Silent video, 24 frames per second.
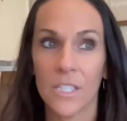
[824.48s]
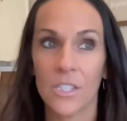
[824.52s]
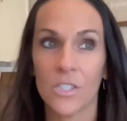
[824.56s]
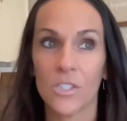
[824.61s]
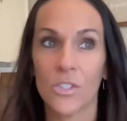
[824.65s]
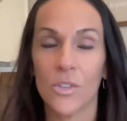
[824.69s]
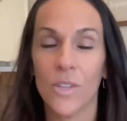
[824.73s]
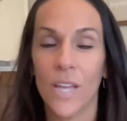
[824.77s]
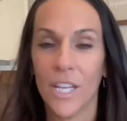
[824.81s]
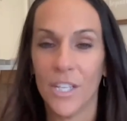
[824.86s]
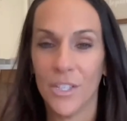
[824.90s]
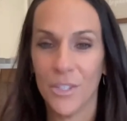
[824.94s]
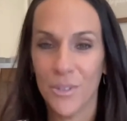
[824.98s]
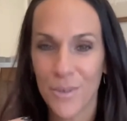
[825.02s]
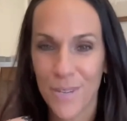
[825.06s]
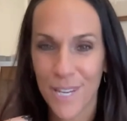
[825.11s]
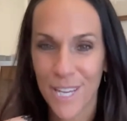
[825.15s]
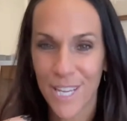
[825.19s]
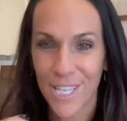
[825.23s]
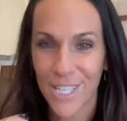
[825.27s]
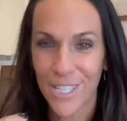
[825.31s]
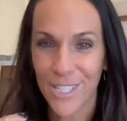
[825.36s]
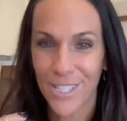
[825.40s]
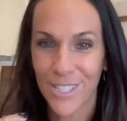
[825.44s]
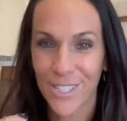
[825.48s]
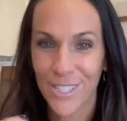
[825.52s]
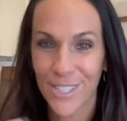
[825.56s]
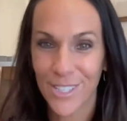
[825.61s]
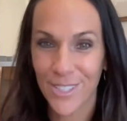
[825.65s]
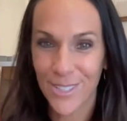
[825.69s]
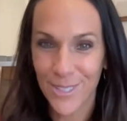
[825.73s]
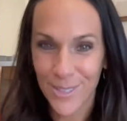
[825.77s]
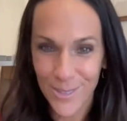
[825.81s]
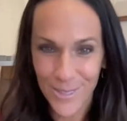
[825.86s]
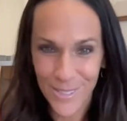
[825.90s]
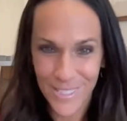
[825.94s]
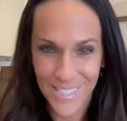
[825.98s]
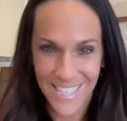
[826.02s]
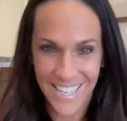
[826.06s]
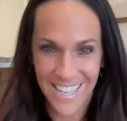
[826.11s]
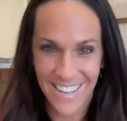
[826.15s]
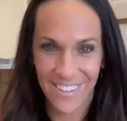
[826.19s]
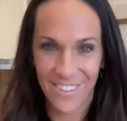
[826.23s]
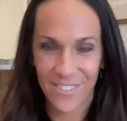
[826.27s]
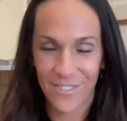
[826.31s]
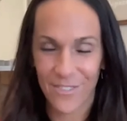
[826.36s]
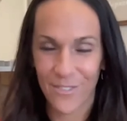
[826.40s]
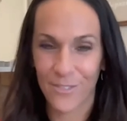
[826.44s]
so that you can use
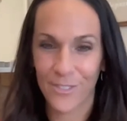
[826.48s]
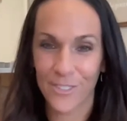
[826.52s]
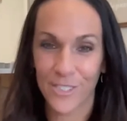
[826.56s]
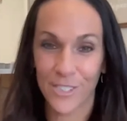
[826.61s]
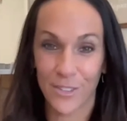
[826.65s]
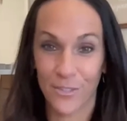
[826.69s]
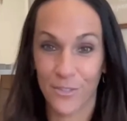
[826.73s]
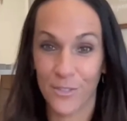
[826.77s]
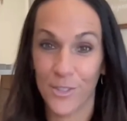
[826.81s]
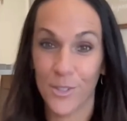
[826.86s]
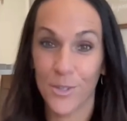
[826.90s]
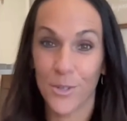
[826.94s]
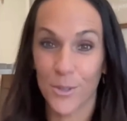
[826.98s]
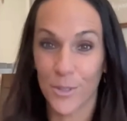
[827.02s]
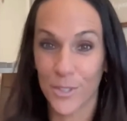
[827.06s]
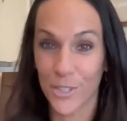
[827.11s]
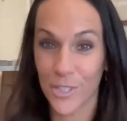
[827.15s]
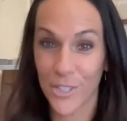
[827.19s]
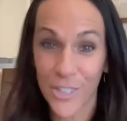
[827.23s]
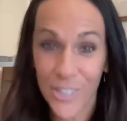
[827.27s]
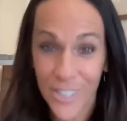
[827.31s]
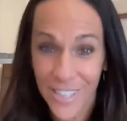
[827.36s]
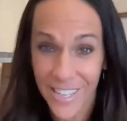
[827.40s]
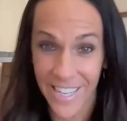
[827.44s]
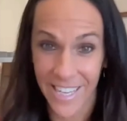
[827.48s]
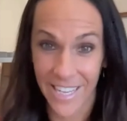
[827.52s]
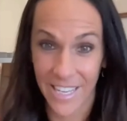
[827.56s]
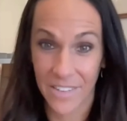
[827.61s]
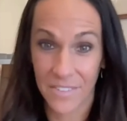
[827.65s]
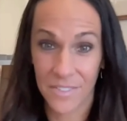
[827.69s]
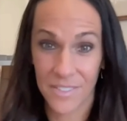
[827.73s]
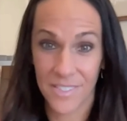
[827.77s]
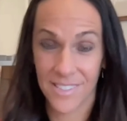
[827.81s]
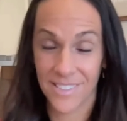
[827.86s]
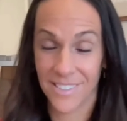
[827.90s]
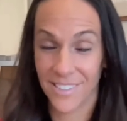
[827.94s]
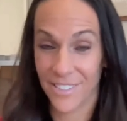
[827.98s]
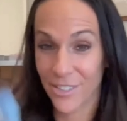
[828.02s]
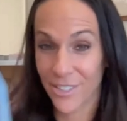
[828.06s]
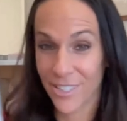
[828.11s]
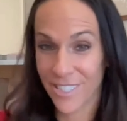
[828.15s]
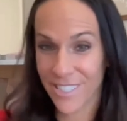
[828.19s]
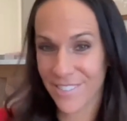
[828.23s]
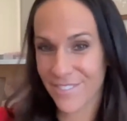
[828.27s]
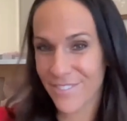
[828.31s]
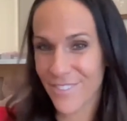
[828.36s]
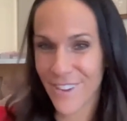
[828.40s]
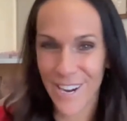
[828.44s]
it to fuel your gifts, your
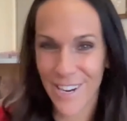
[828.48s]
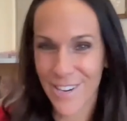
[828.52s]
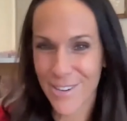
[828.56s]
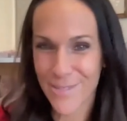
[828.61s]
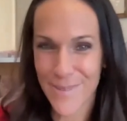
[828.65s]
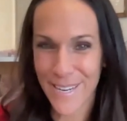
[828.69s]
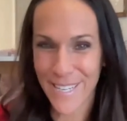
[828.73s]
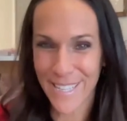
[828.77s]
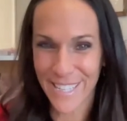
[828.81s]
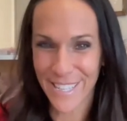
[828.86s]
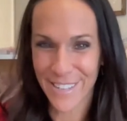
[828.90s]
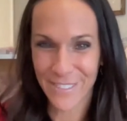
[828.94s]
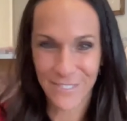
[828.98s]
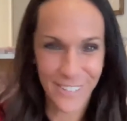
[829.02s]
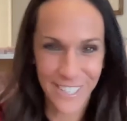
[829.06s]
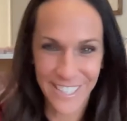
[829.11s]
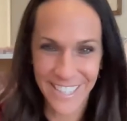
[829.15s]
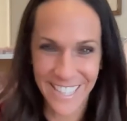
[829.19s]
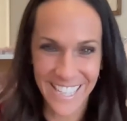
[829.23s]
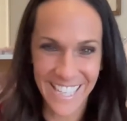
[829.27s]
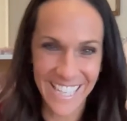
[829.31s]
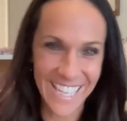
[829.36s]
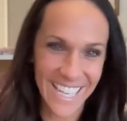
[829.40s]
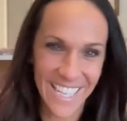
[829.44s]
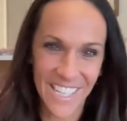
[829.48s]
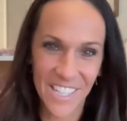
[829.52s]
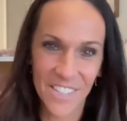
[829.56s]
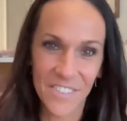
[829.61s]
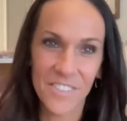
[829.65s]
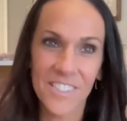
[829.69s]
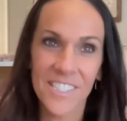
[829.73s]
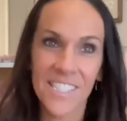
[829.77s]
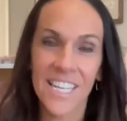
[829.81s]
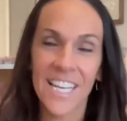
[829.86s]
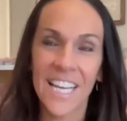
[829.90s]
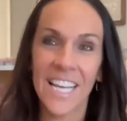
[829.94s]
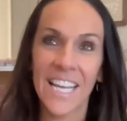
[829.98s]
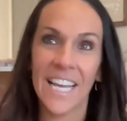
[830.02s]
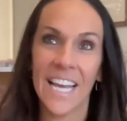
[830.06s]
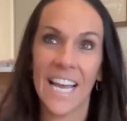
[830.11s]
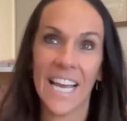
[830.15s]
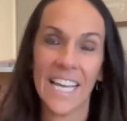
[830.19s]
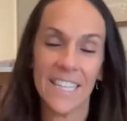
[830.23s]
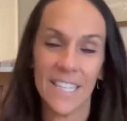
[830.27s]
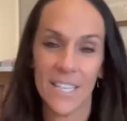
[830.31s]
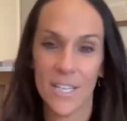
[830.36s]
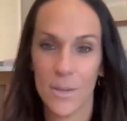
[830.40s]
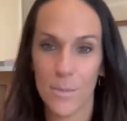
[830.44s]
environmentally friendly gifts,
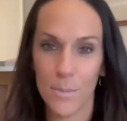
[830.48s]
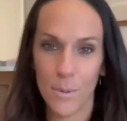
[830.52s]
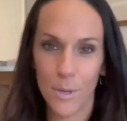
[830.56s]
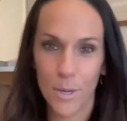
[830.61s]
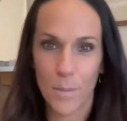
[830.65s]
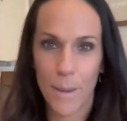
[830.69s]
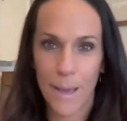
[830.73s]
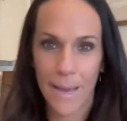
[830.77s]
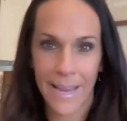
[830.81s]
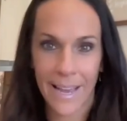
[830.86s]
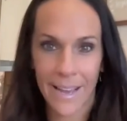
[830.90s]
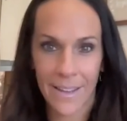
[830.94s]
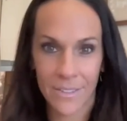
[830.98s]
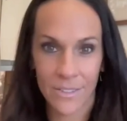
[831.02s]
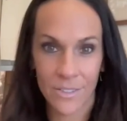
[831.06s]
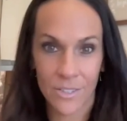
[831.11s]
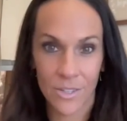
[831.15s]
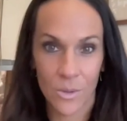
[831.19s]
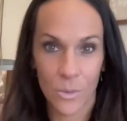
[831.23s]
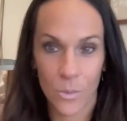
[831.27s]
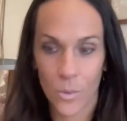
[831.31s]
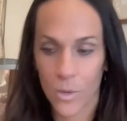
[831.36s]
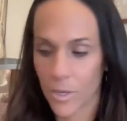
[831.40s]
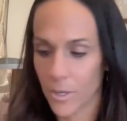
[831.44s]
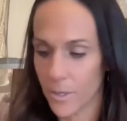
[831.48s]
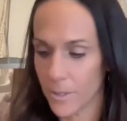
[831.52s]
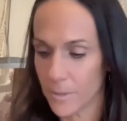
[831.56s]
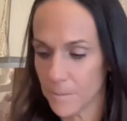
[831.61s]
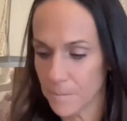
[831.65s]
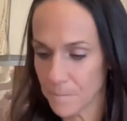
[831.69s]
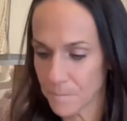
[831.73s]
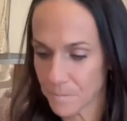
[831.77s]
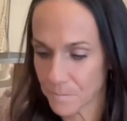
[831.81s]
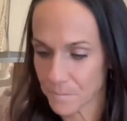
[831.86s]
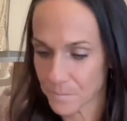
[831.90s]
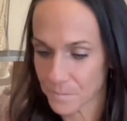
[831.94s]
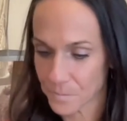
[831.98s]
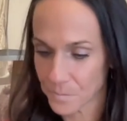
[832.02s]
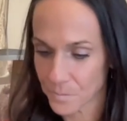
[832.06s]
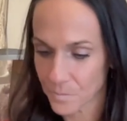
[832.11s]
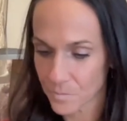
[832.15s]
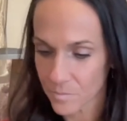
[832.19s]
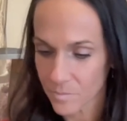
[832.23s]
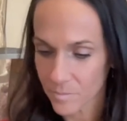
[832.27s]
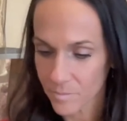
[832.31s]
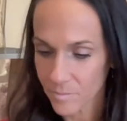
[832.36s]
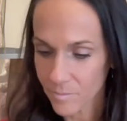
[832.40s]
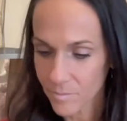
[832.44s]
and then you put it back out into the world.
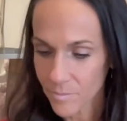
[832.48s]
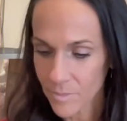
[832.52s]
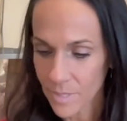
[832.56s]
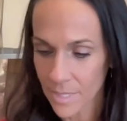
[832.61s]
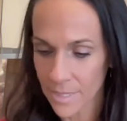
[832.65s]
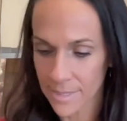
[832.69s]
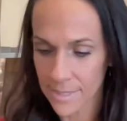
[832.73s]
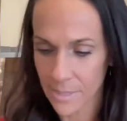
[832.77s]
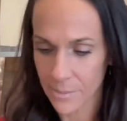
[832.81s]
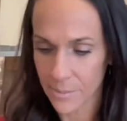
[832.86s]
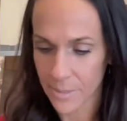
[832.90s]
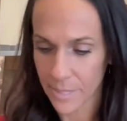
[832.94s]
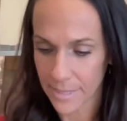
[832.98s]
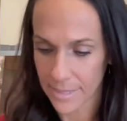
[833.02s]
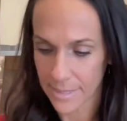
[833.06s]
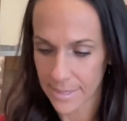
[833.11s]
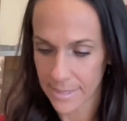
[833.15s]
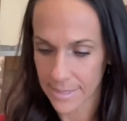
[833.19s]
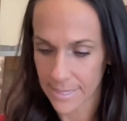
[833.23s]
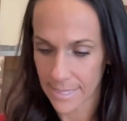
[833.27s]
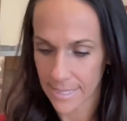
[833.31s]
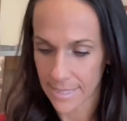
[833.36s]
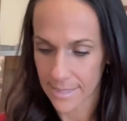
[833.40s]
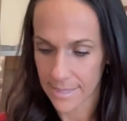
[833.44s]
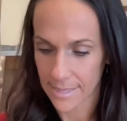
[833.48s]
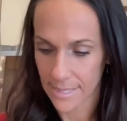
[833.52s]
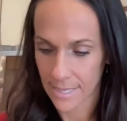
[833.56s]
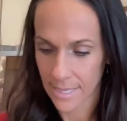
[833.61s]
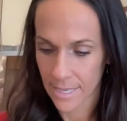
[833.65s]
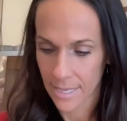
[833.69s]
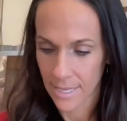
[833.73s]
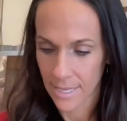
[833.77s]
Let's see what else it says.